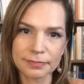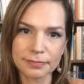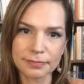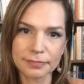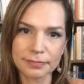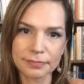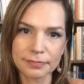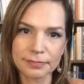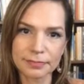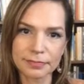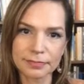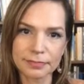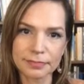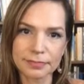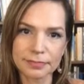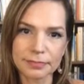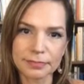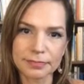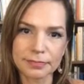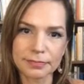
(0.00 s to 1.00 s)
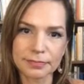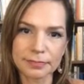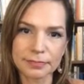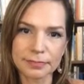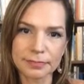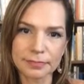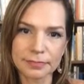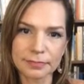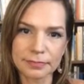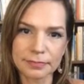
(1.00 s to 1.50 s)

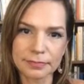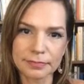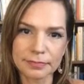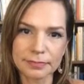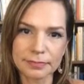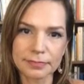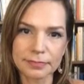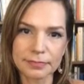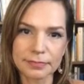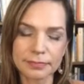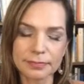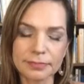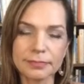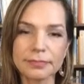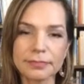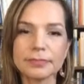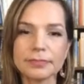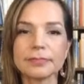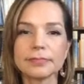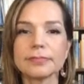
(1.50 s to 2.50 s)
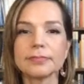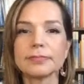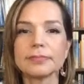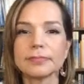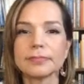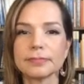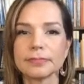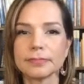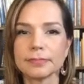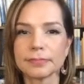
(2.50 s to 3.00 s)

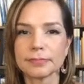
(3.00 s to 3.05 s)
No words are spoken by the person on screen.